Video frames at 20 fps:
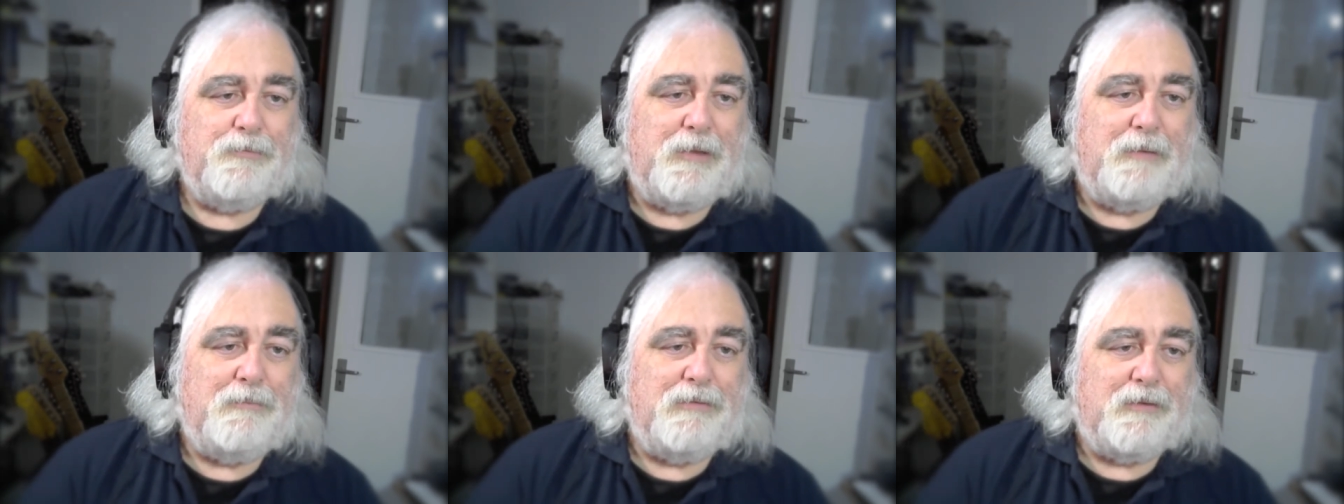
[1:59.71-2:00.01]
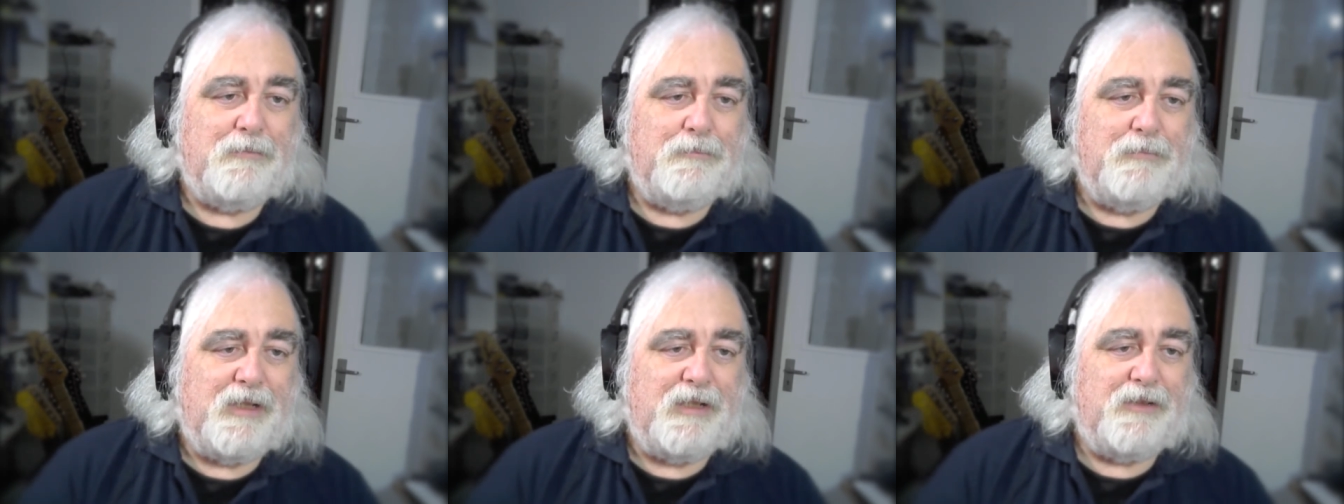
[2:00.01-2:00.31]

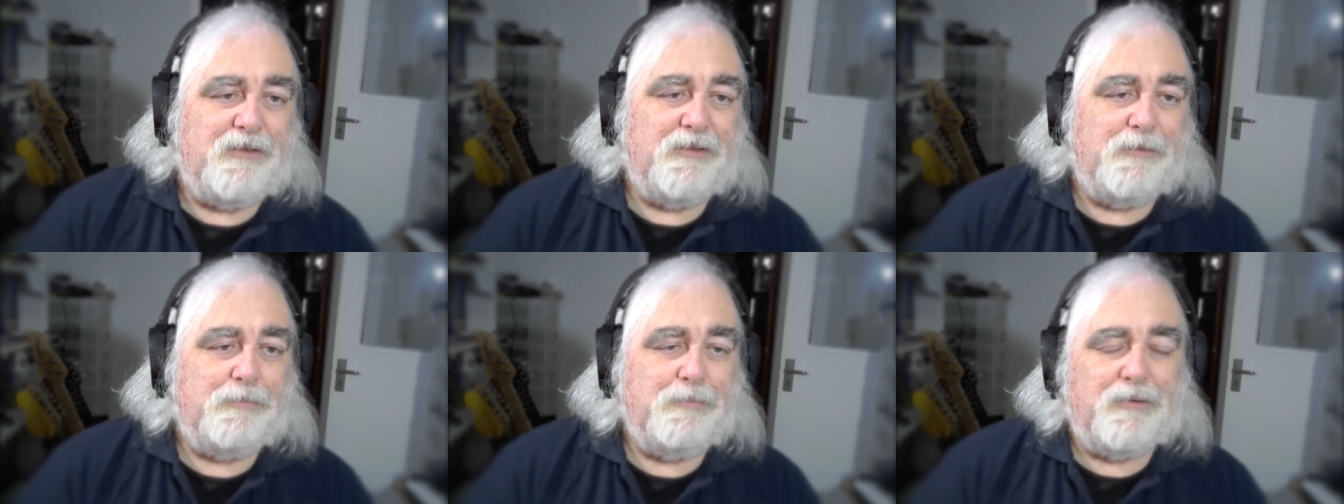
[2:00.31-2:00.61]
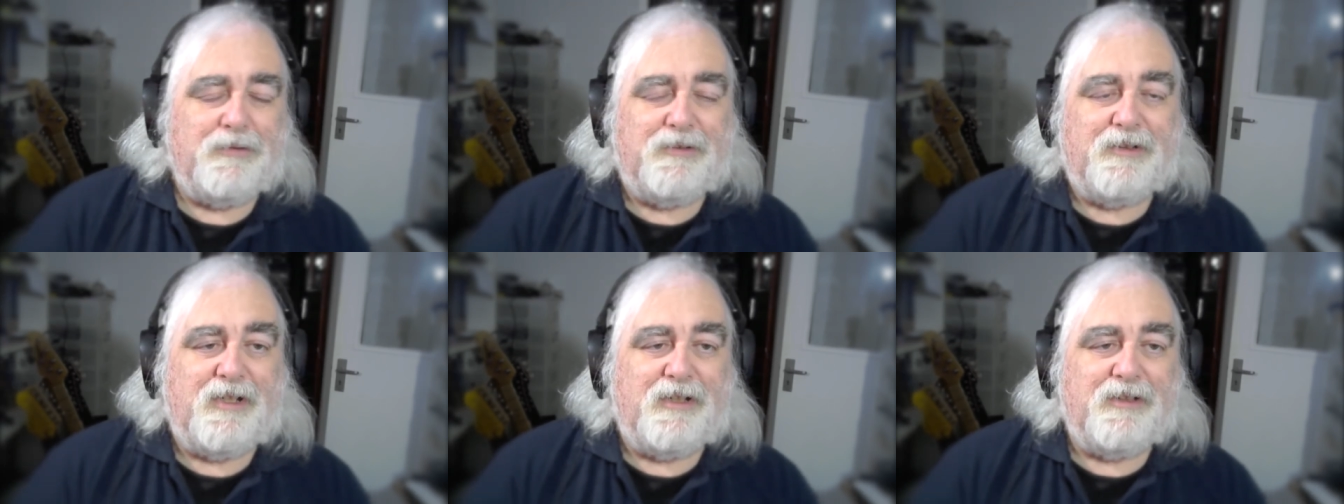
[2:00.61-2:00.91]
Meeple and Miniatures
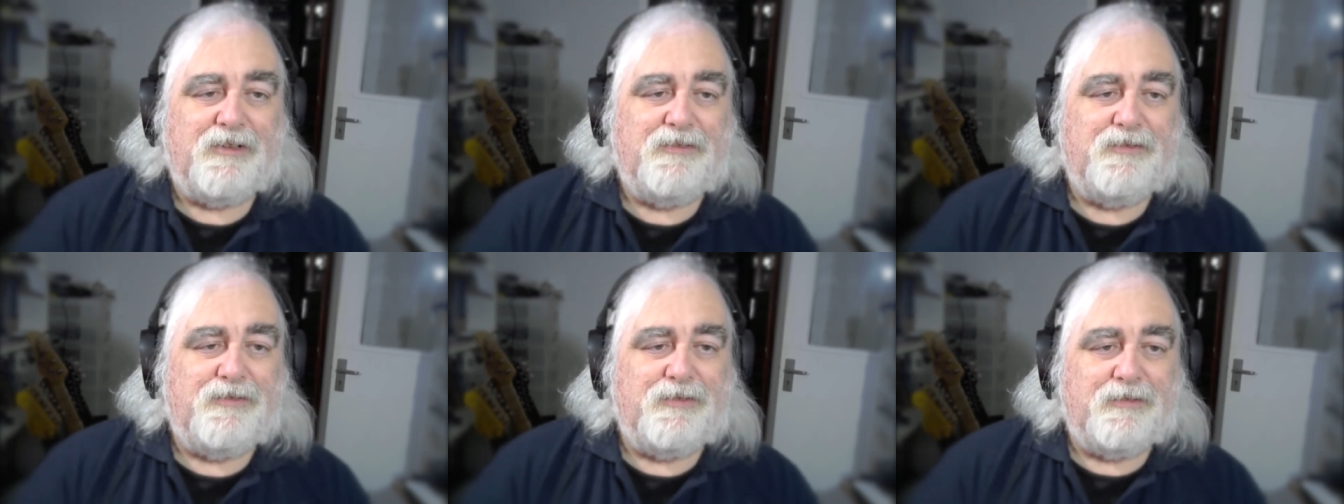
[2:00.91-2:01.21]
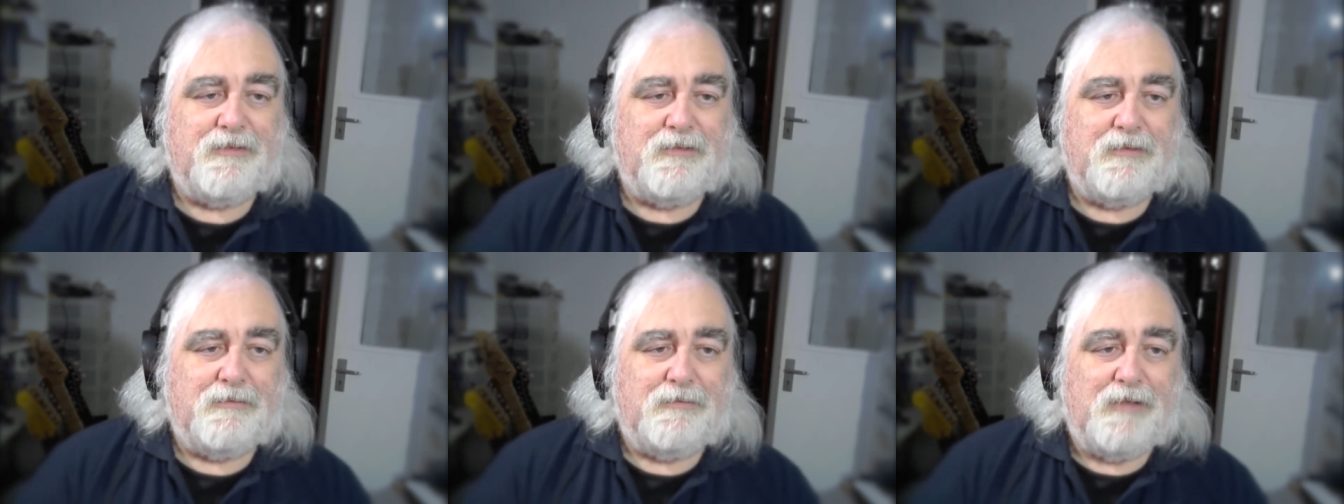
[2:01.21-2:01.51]
podcast
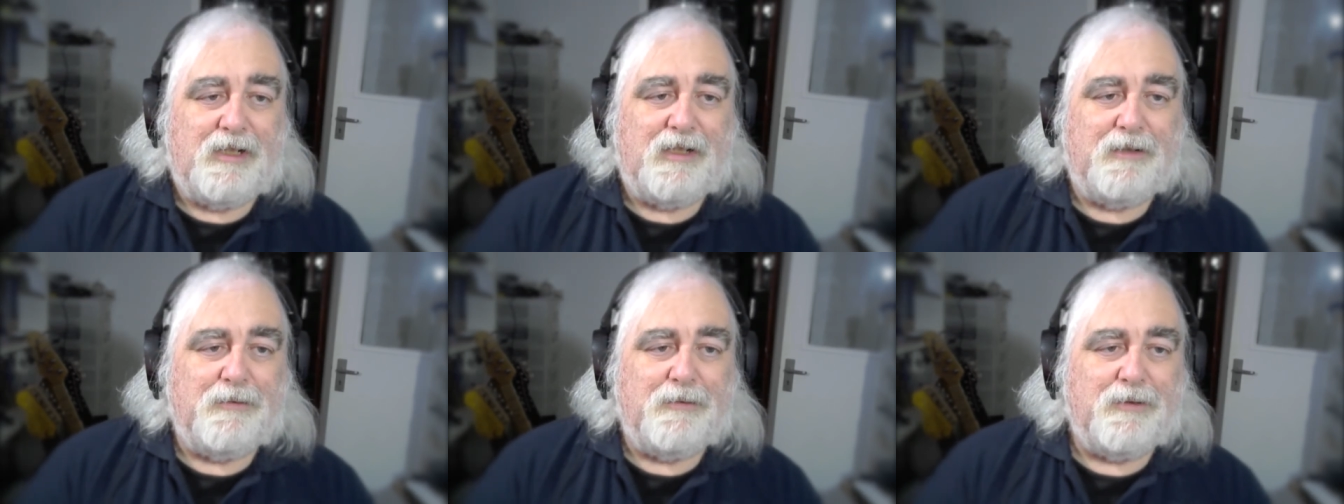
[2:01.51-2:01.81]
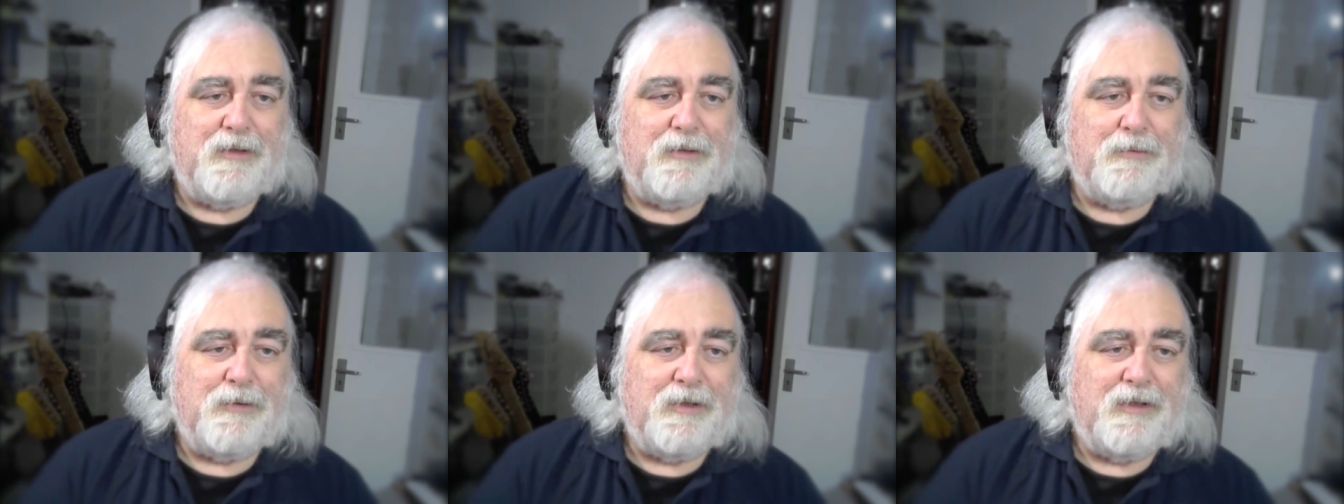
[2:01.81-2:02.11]
for really
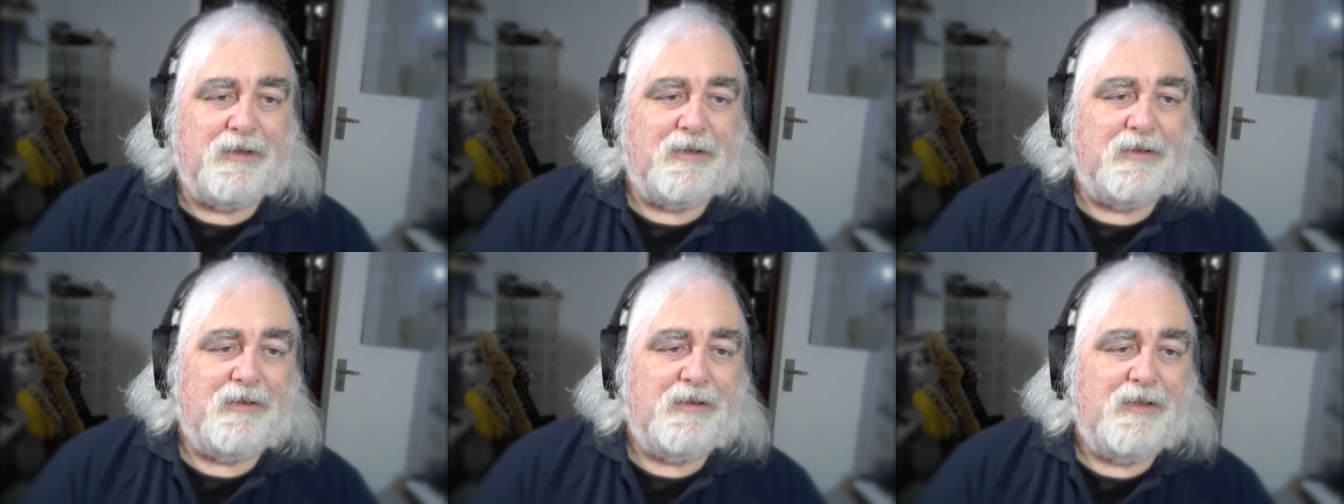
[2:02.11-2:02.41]
quite a while,